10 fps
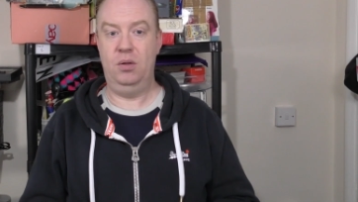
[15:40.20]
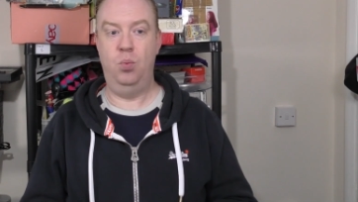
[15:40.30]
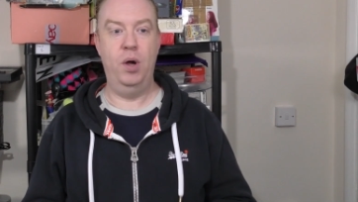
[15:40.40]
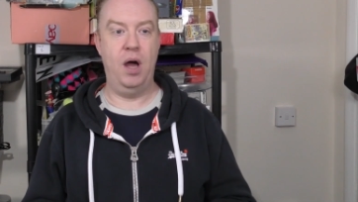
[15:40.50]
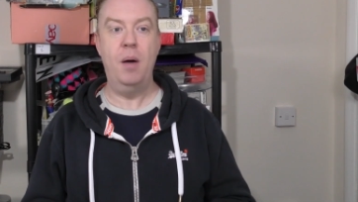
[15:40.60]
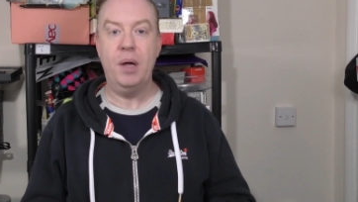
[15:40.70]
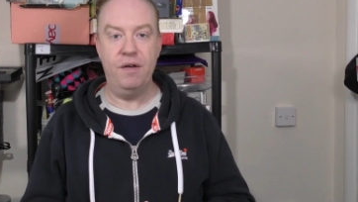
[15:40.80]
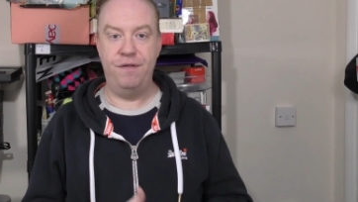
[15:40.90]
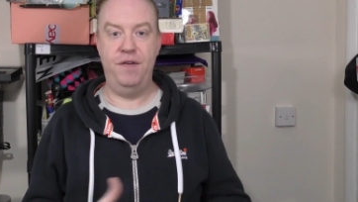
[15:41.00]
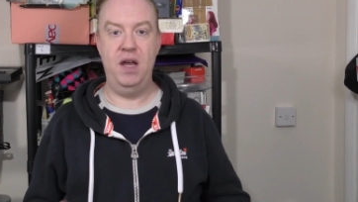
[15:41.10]
I'm going
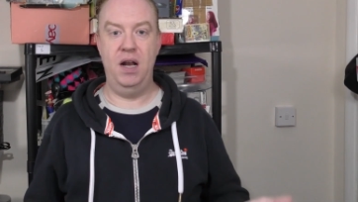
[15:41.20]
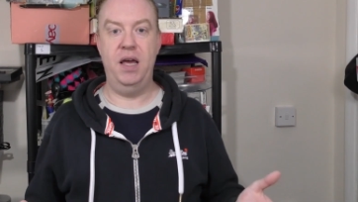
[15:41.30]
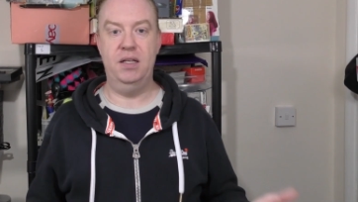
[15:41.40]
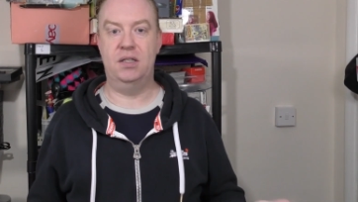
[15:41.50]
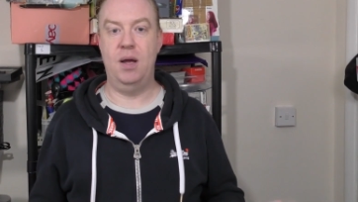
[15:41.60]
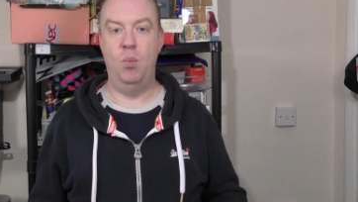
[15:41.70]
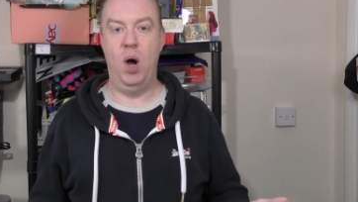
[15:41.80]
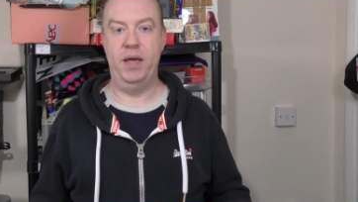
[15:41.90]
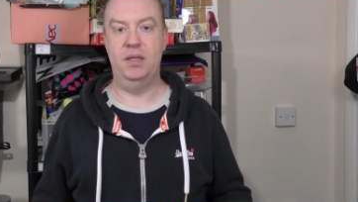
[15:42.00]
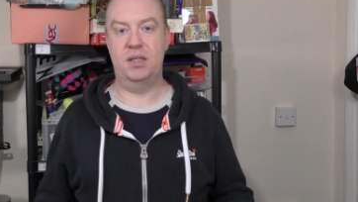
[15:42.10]
to feel it in some
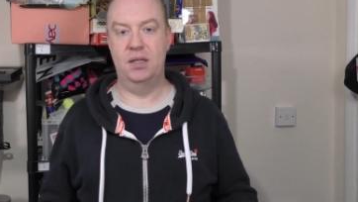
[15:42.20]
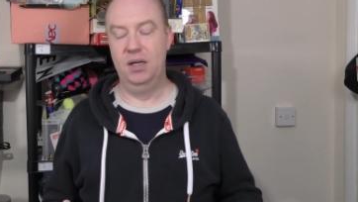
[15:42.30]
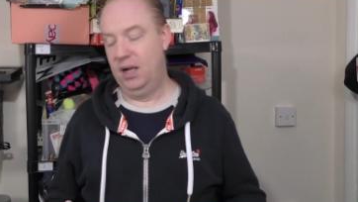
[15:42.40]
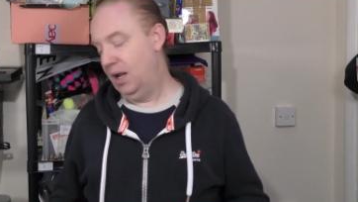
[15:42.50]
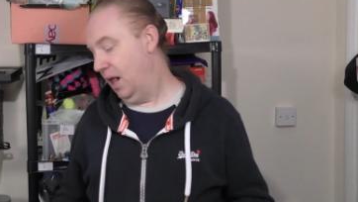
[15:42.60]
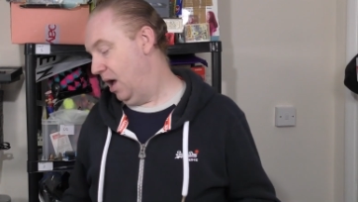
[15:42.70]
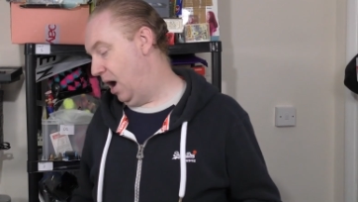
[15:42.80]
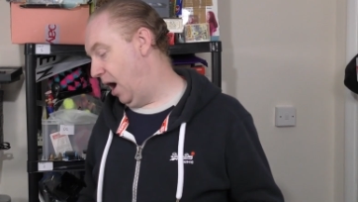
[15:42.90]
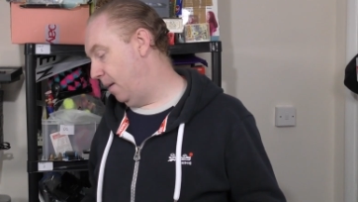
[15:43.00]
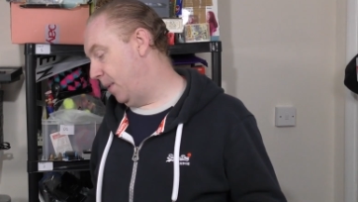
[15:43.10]
ways.
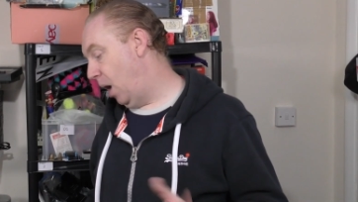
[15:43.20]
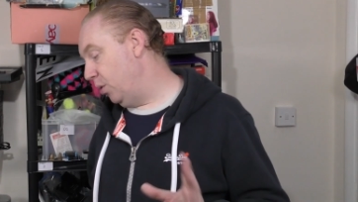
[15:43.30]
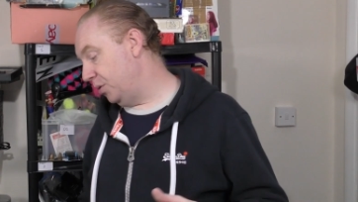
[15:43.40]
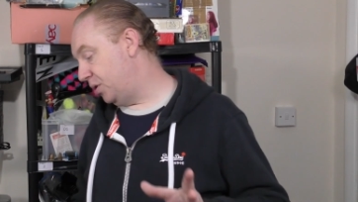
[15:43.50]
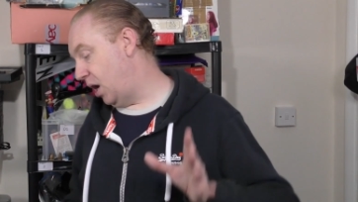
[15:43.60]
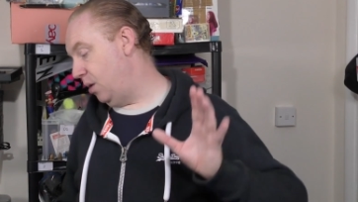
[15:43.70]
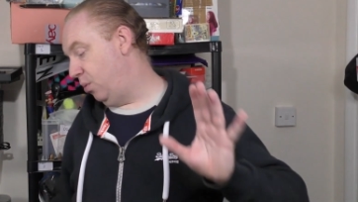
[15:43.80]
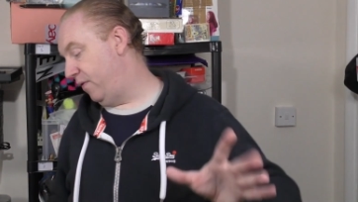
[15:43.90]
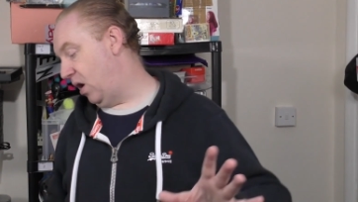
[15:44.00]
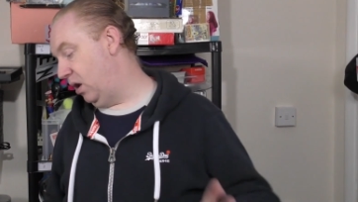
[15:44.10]
I will say
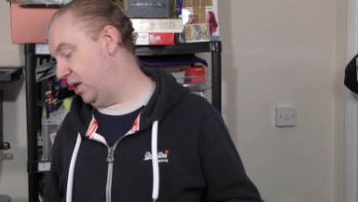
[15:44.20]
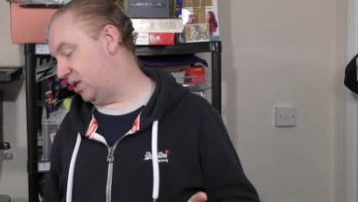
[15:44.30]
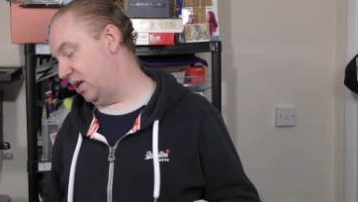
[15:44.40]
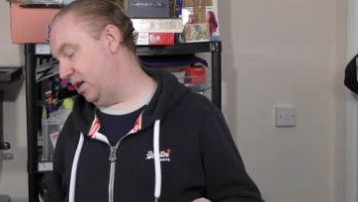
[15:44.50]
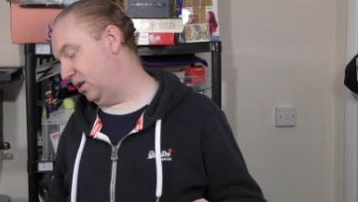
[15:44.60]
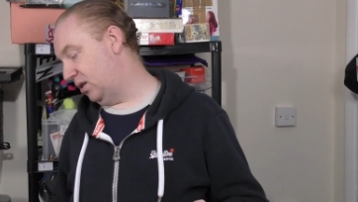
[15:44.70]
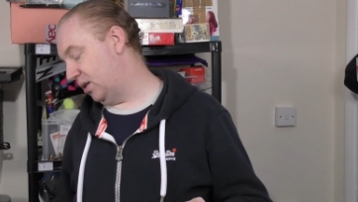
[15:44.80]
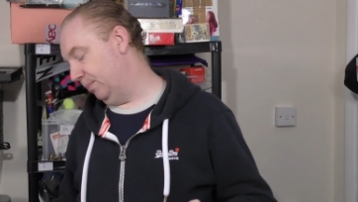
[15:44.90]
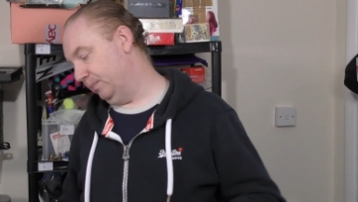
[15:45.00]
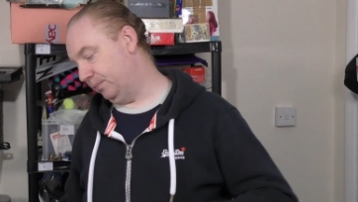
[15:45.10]
with our
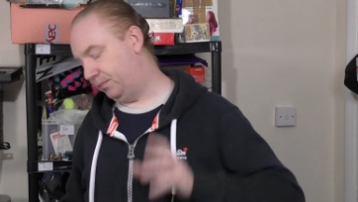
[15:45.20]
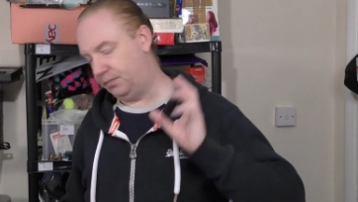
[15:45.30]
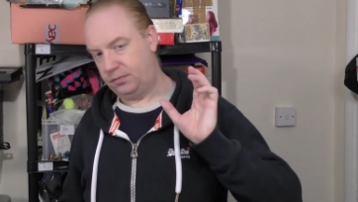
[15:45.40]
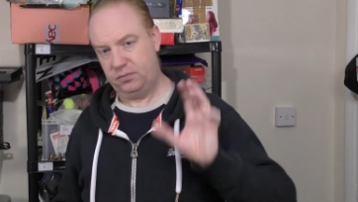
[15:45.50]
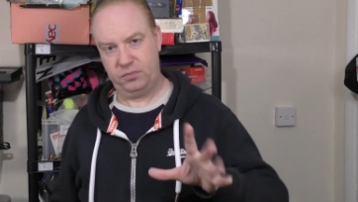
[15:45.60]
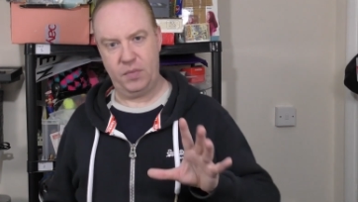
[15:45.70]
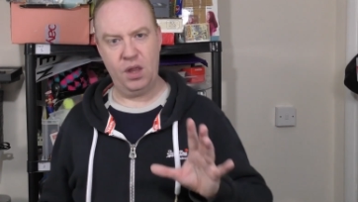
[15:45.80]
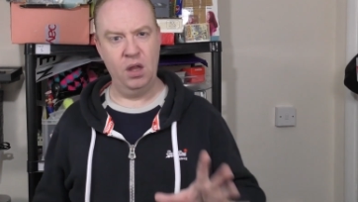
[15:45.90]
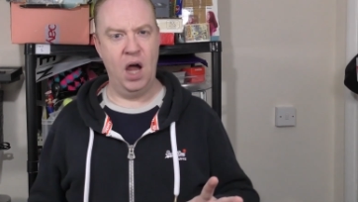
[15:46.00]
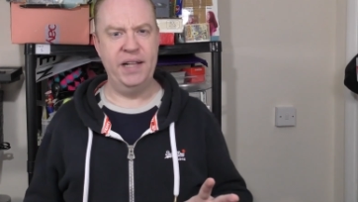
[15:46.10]
listings,
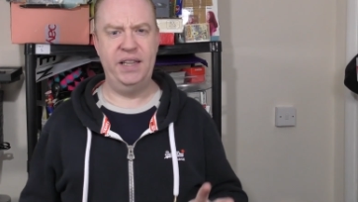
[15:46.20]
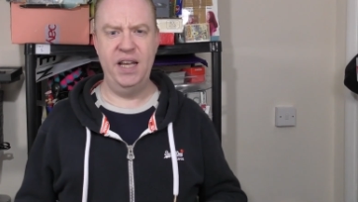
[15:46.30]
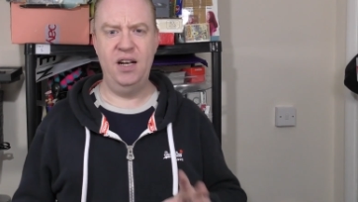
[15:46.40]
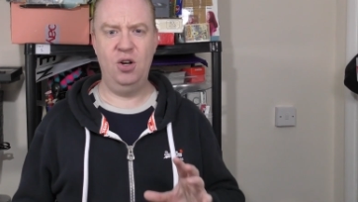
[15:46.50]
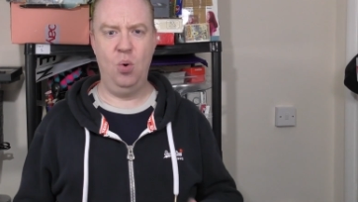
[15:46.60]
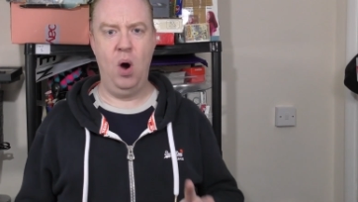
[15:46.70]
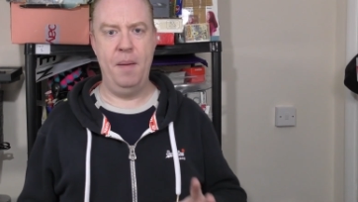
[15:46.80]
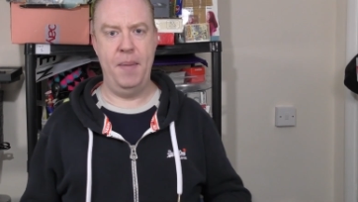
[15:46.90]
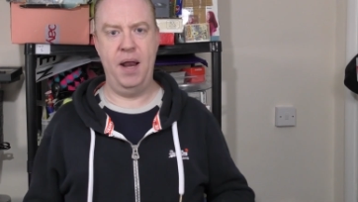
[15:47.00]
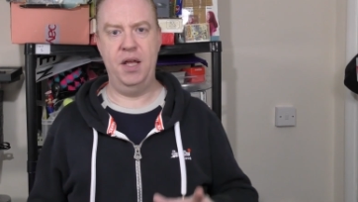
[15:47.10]
I didn't
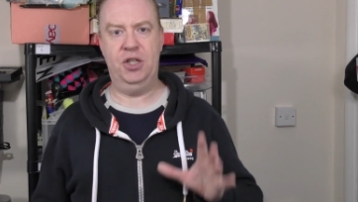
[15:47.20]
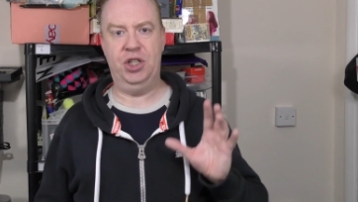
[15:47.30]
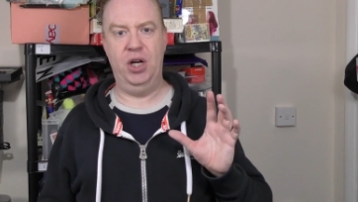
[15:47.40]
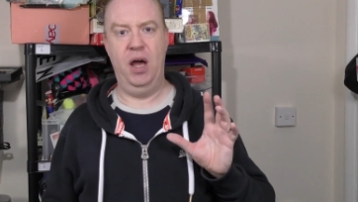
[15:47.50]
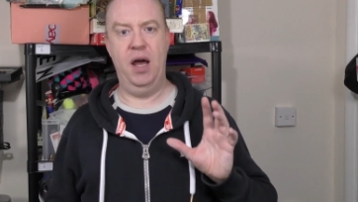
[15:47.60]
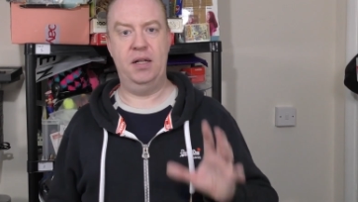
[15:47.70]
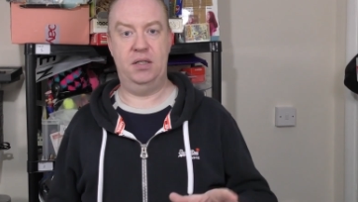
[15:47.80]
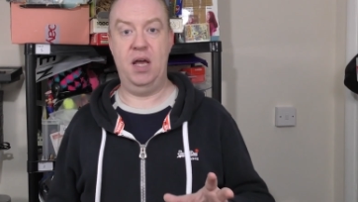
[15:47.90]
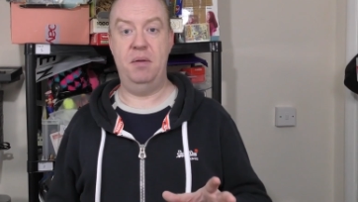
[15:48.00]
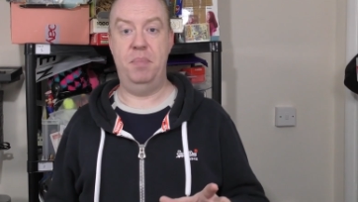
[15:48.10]
quite manage
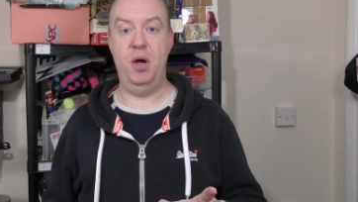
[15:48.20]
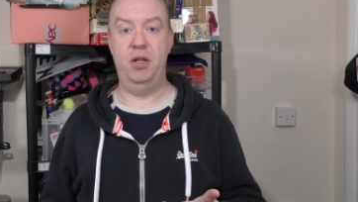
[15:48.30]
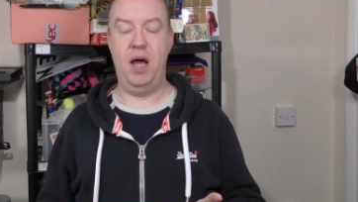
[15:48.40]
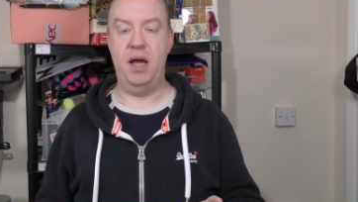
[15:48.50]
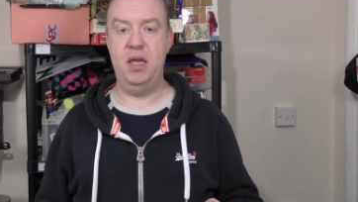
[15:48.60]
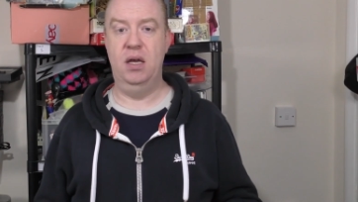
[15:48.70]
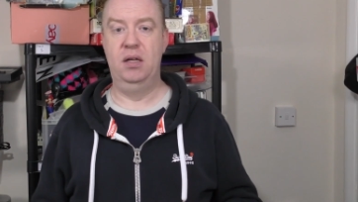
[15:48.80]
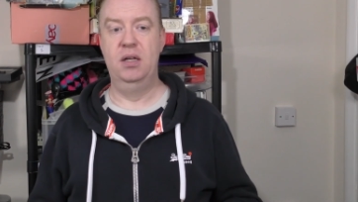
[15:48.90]
10 per day.